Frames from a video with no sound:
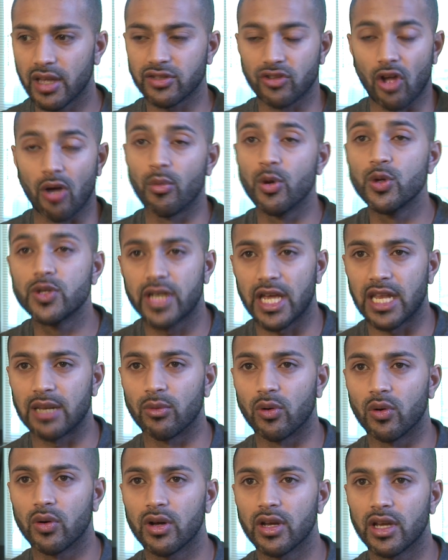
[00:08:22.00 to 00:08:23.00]
not music
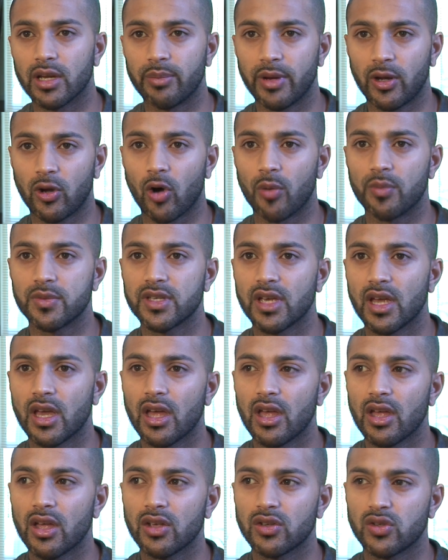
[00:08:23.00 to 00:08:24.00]
anymore. It becomes
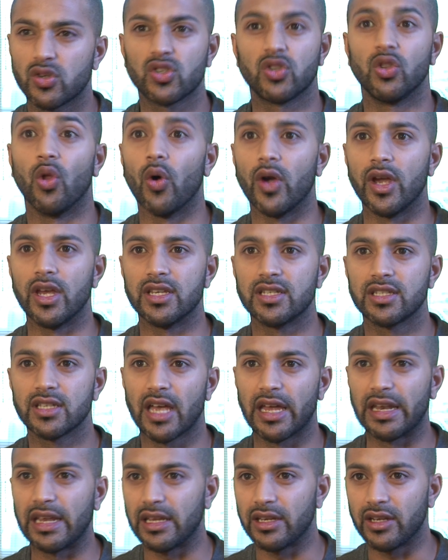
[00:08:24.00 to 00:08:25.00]
just noise,
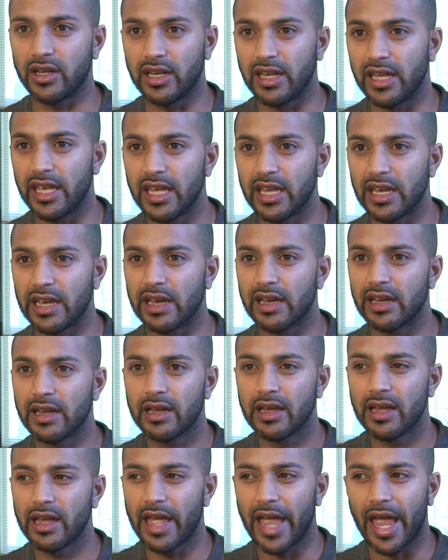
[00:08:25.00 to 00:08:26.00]
and you can hear
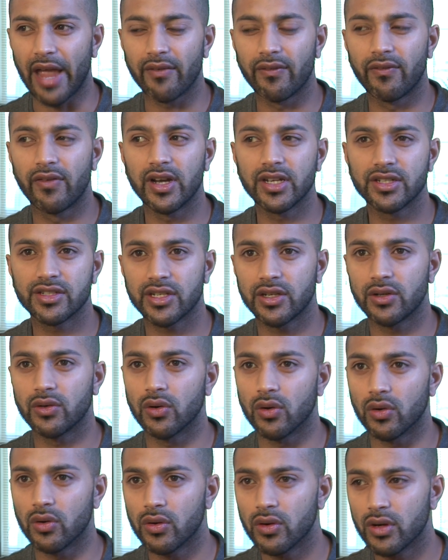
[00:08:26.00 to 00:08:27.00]
every
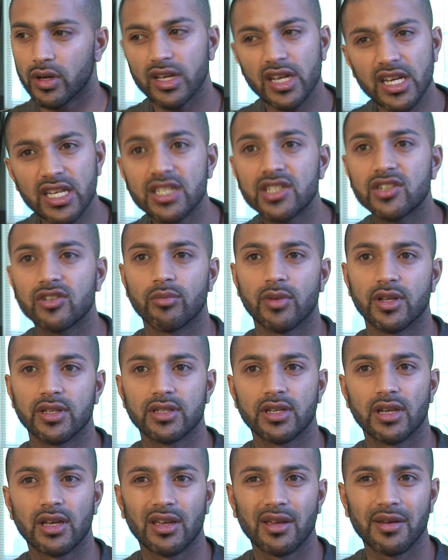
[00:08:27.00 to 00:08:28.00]
single instrument